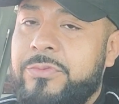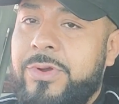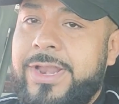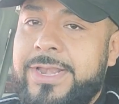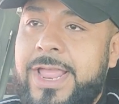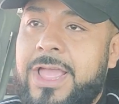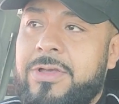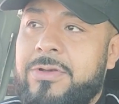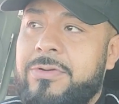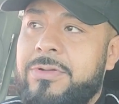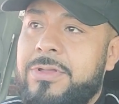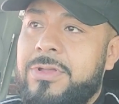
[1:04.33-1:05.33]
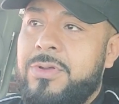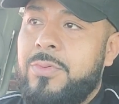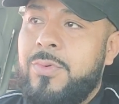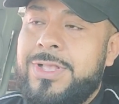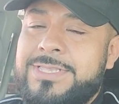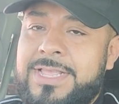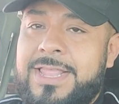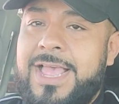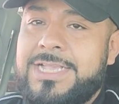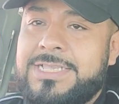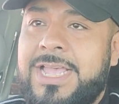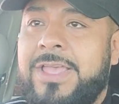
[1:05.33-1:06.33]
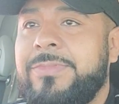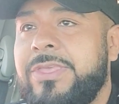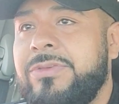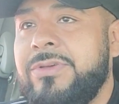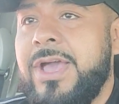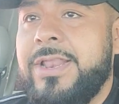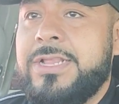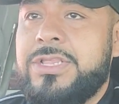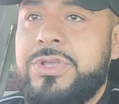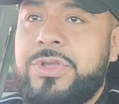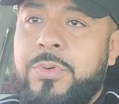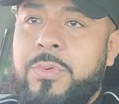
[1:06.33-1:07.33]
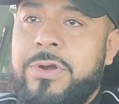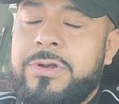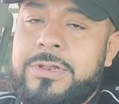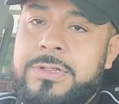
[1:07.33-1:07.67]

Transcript: right now, when's the last time that you got into your word